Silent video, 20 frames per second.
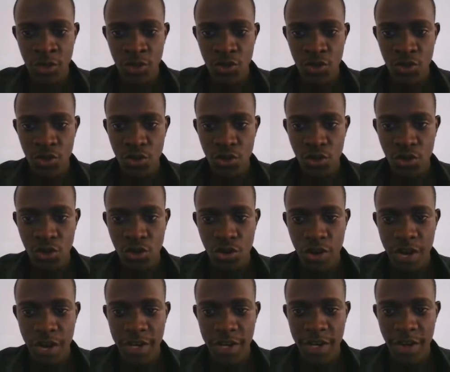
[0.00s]
So
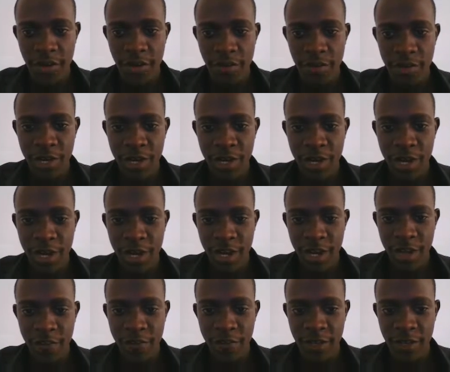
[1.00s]
right now we are
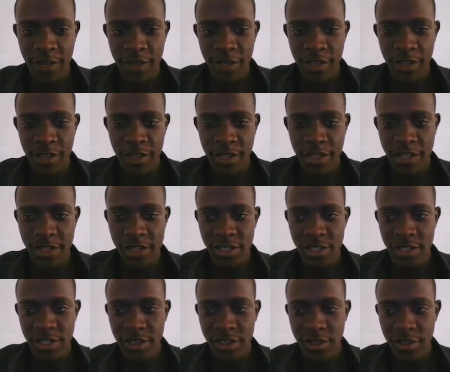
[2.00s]
having
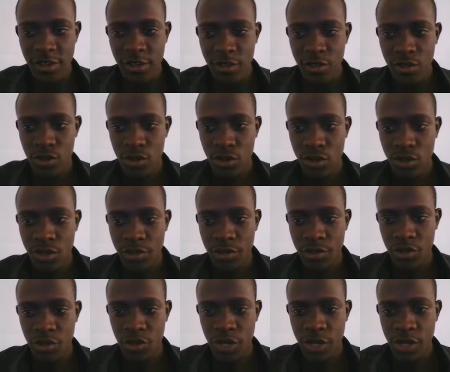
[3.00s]
this. So let
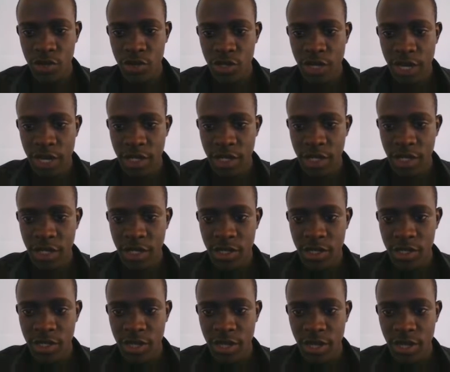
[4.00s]
me try to tidy
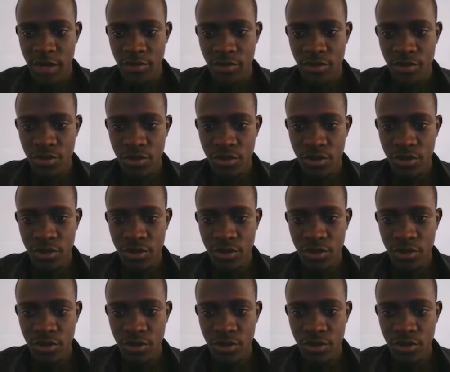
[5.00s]
this up